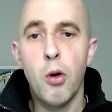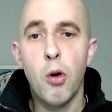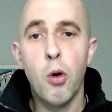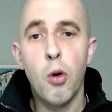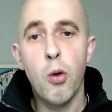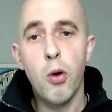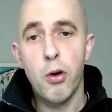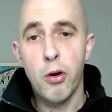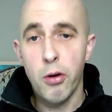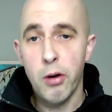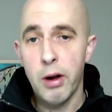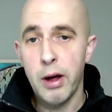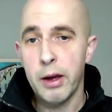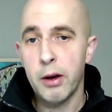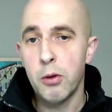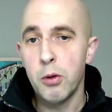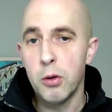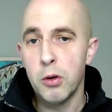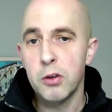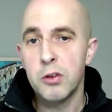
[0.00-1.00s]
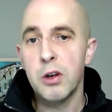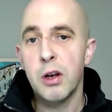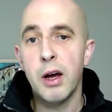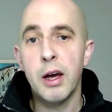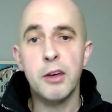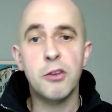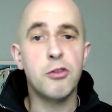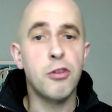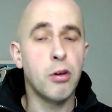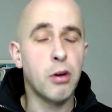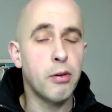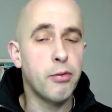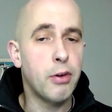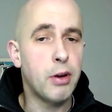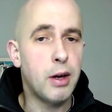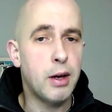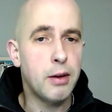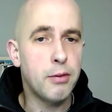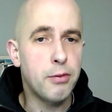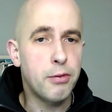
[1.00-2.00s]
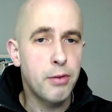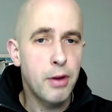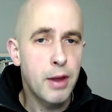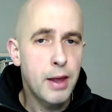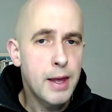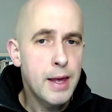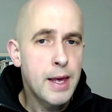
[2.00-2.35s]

or an online course like Stronger for Life?